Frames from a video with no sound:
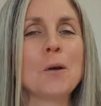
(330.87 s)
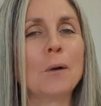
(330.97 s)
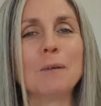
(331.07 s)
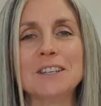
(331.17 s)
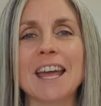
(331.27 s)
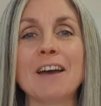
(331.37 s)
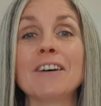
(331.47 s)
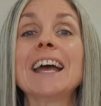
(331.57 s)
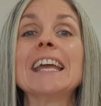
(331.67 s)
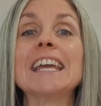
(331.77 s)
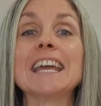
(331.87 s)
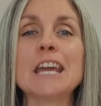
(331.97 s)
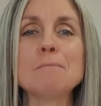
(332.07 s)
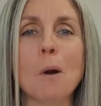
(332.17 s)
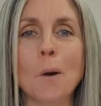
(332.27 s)
Well, whichever
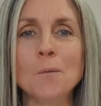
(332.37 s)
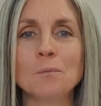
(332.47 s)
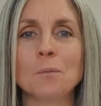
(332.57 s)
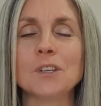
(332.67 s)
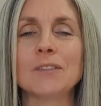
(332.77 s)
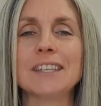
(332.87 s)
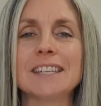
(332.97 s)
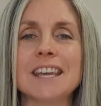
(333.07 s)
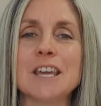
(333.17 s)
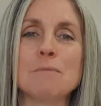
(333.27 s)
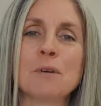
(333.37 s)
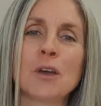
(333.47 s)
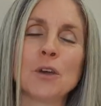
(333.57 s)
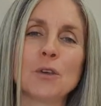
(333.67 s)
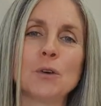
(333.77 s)
equipo, whichever team
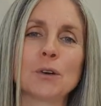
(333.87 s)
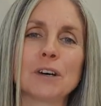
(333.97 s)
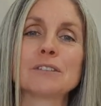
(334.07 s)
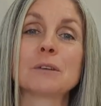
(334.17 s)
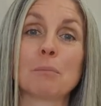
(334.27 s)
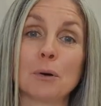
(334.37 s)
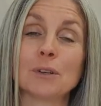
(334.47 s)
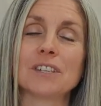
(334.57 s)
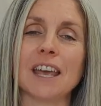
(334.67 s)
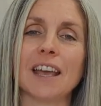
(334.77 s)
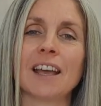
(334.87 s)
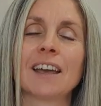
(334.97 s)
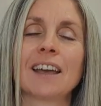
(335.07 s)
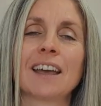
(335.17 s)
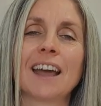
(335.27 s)
you are supporting,
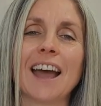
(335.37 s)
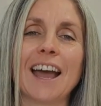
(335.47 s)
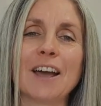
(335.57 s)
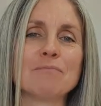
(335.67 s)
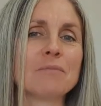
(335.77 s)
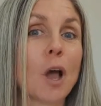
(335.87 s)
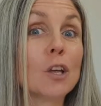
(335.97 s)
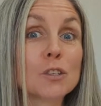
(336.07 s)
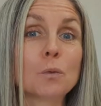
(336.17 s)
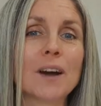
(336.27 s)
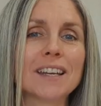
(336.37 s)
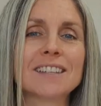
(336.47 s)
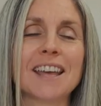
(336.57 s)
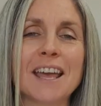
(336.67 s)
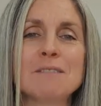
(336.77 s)
um,
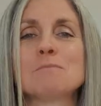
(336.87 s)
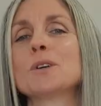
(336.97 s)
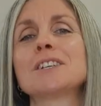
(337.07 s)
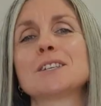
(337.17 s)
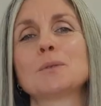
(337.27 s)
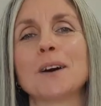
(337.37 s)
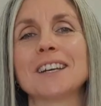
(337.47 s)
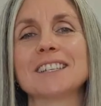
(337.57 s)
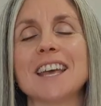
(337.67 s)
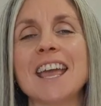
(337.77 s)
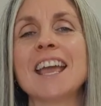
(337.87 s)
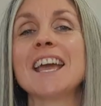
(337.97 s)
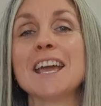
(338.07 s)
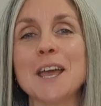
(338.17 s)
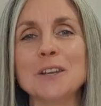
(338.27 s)
suerte, mucha suerte,
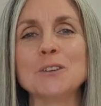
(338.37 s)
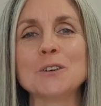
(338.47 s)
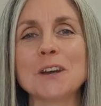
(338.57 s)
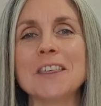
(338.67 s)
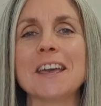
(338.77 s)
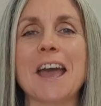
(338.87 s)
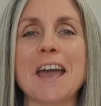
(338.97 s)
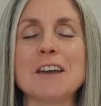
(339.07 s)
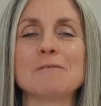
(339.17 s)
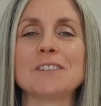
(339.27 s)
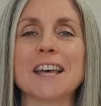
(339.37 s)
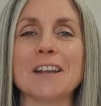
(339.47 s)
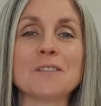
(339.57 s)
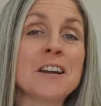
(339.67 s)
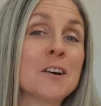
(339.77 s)
enjoy the games,
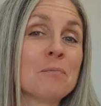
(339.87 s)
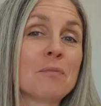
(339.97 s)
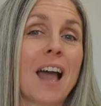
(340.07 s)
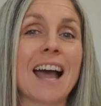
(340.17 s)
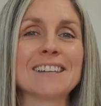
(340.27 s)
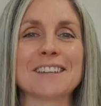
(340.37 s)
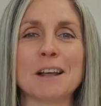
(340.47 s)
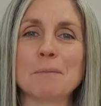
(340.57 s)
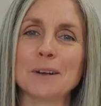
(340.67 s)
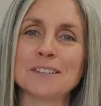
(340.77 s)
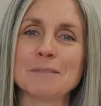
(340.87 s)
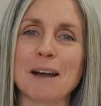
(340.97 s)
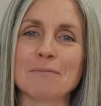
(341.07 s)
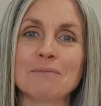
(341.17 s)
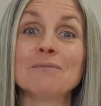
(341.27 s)
and bueno, hasta la
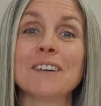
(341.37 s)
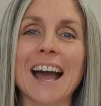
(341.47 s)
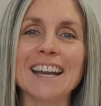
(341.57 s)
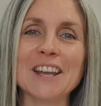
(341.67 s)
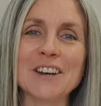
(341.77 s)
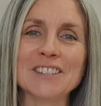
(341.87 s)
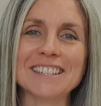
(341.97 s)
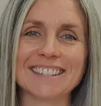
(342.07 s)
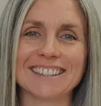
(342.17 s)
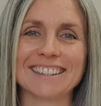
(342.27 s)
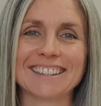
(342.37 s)
próxima. Adiós.